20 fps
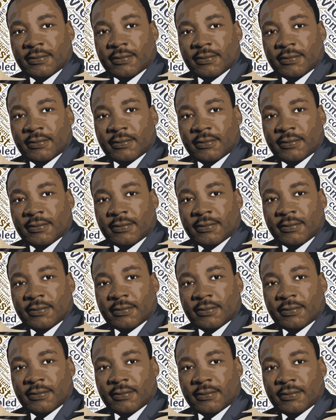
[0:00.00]

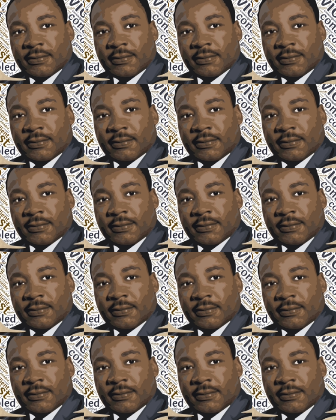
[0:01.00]
(no one is talking)